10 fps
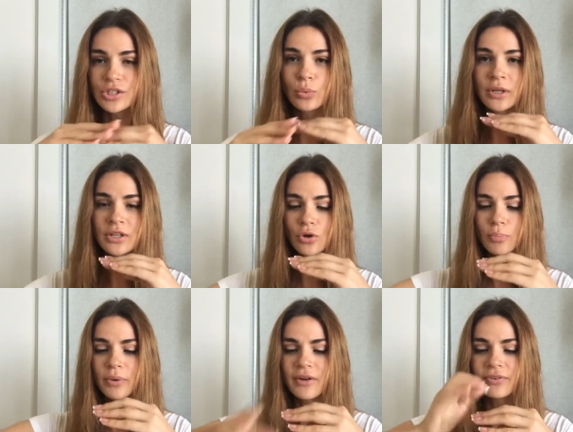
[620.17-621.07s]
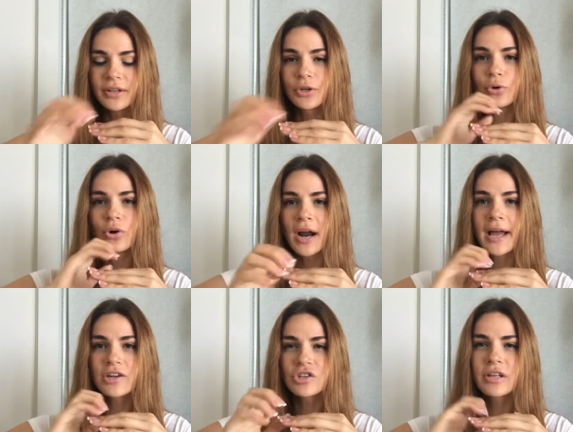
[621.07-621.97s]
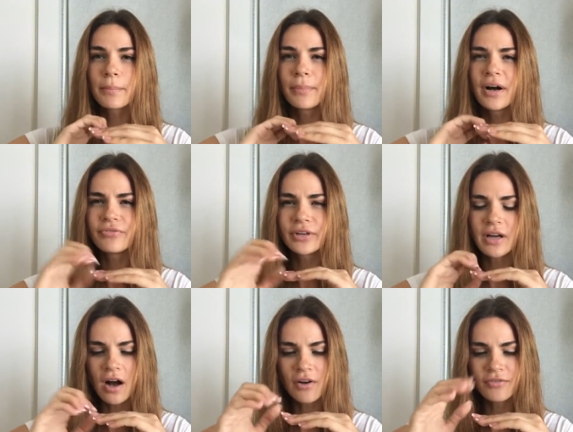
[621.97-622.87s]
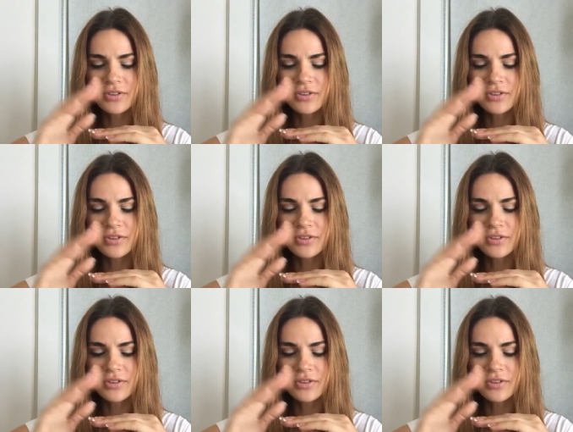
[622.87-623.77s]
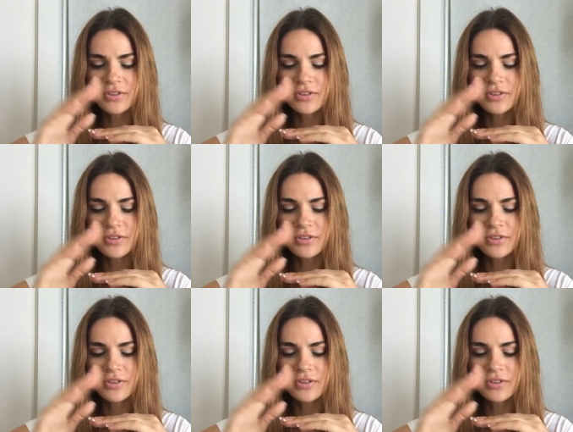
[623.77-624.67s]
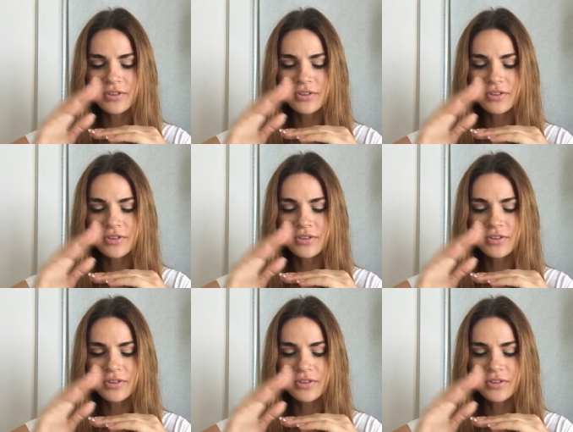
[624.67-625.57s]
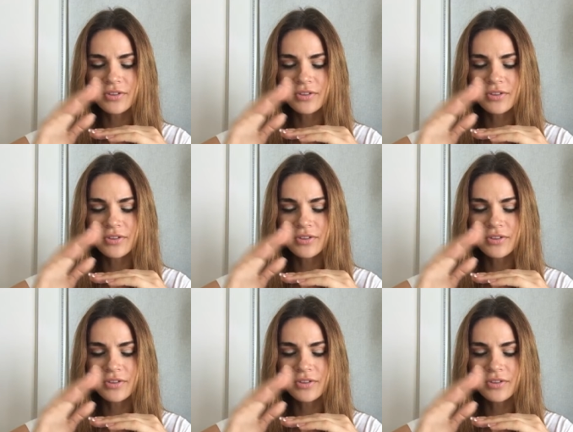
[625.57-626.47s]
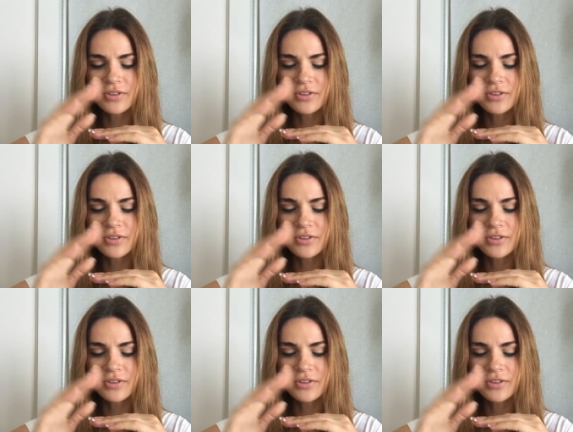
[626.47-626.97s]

So when you're buffing, you're actually buffing off really reflects on our health condition, on our skin, on our hair,